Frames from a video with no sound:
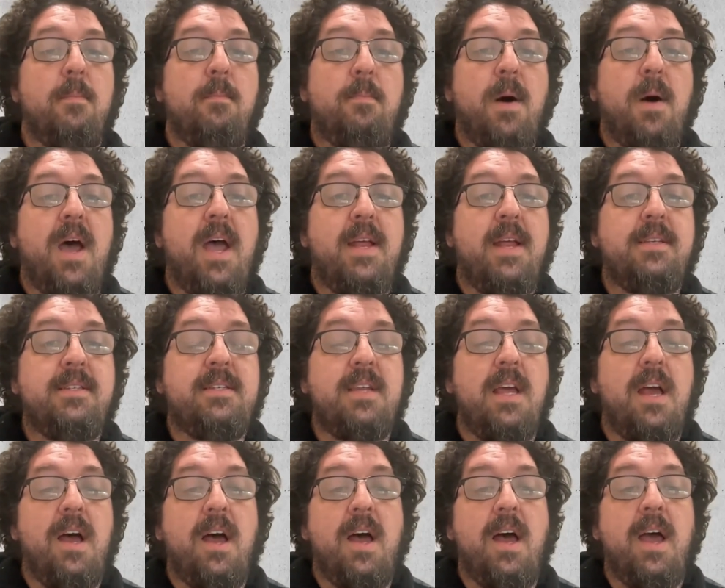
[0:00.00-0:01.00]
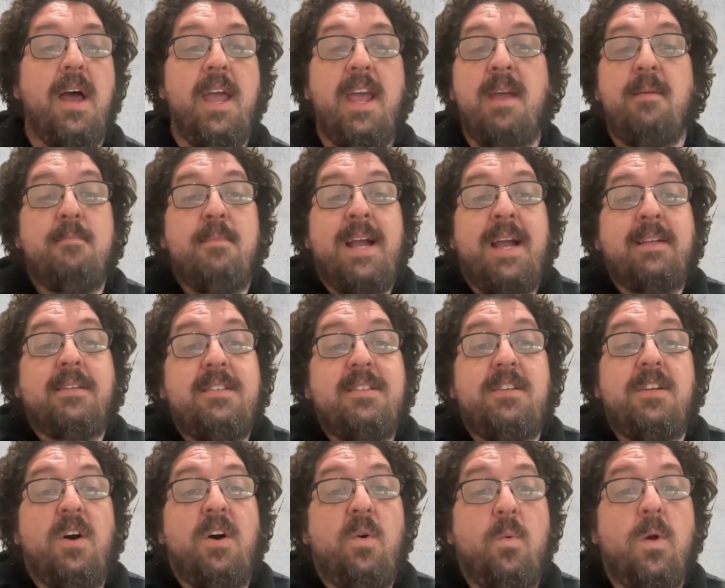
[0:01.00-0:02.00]
But it might
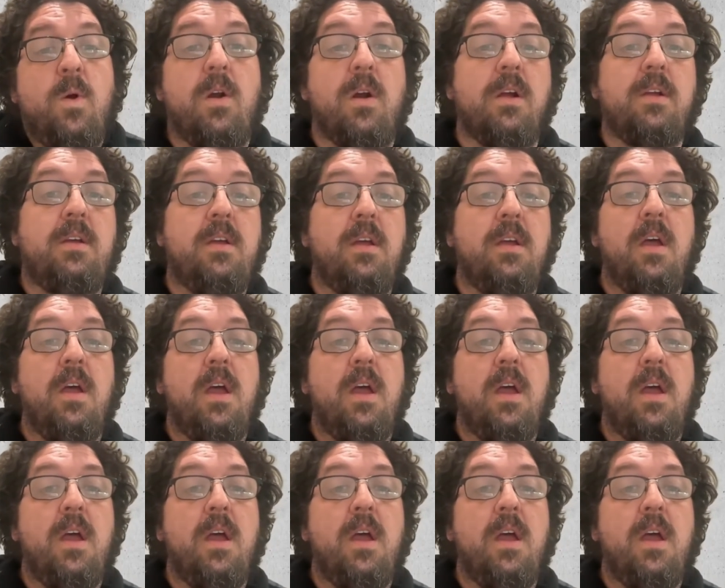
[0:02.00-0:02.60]
still work,